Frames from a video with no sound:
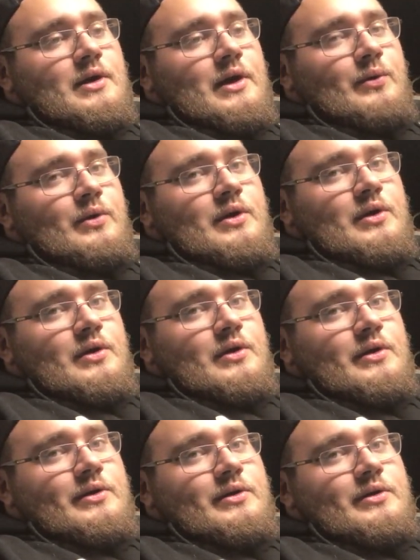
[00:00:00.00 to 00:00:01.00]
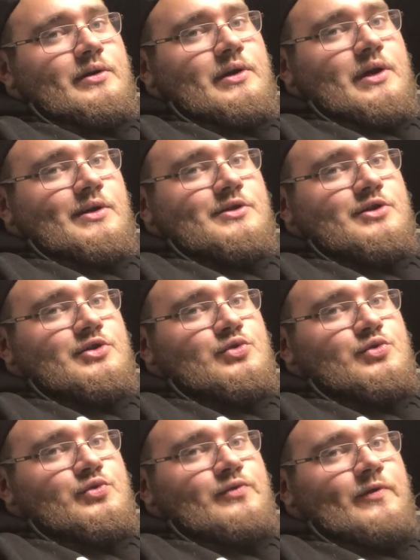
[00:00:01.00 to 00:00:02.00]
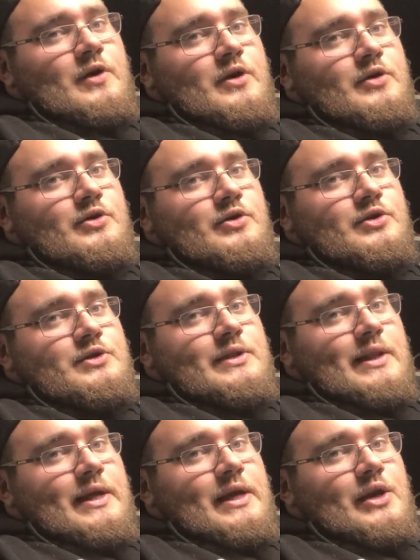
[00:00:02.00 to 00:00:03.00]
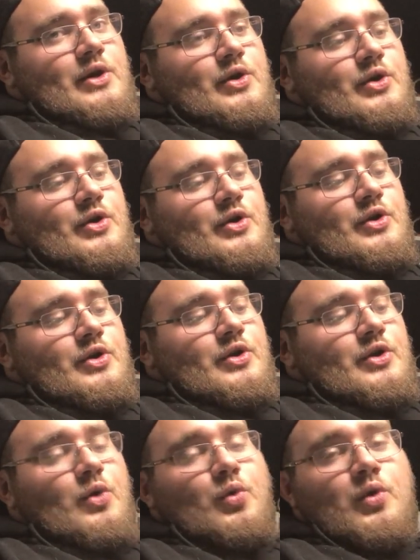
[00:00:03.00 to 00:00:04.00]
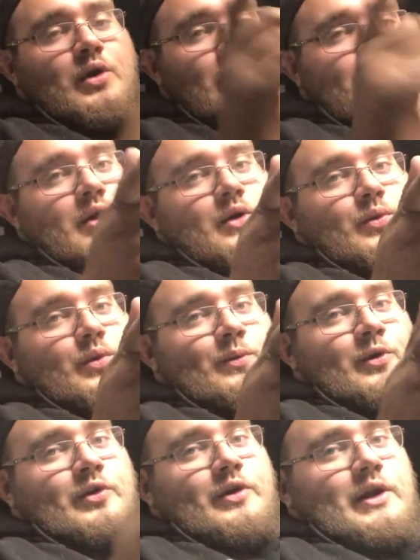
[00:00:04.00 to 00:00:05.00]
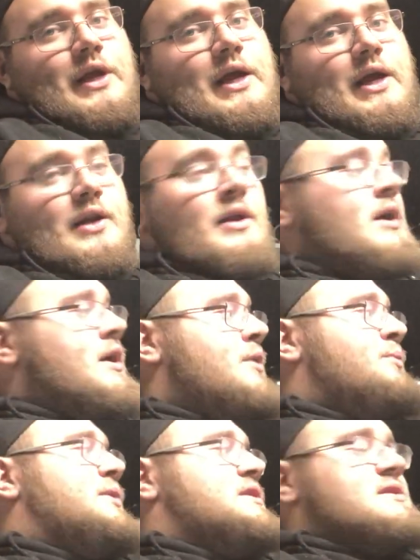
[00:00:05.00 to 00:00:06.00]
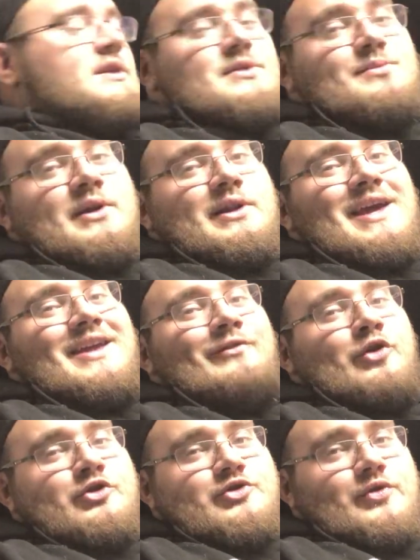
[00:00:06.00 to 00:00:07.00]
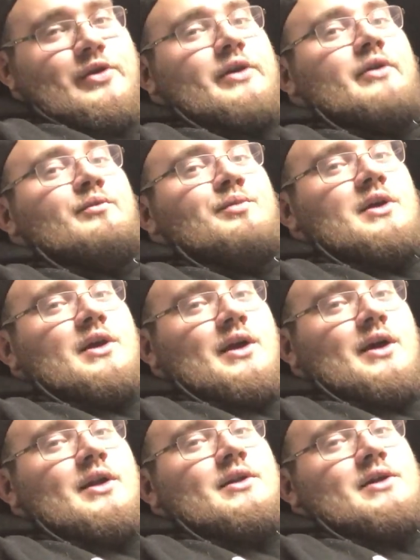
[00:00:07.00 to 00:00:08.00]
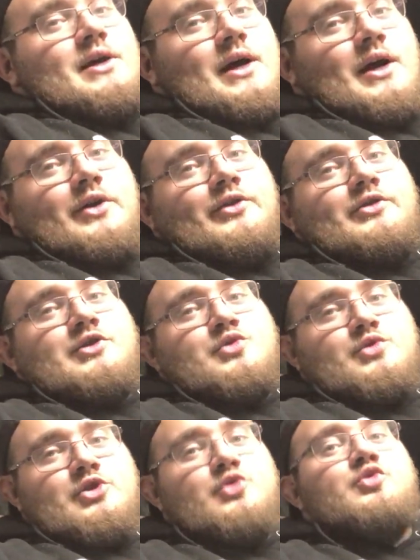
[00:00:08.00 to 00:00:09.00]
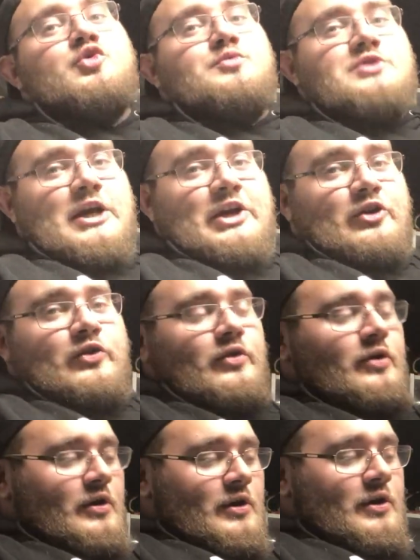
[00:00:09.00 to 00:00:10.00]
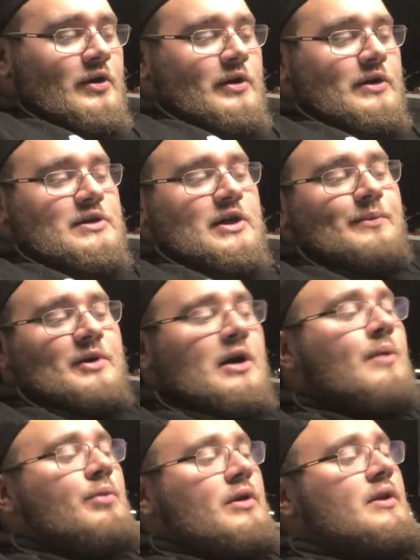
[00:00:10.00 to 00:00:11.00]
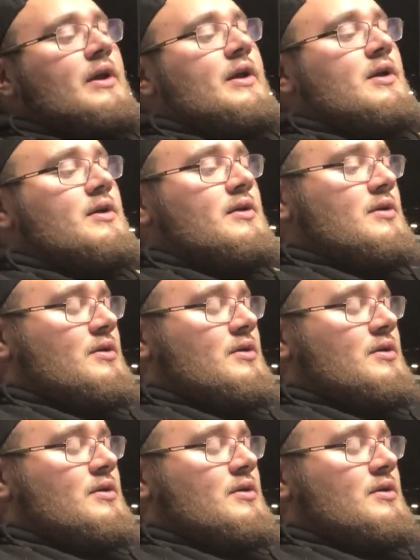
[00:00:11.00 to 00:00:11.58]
I will catch you fuckers later. Oh, one more thing to add. My 6-month anniversary of being on the HunterTuned YouTube channel is coming up in like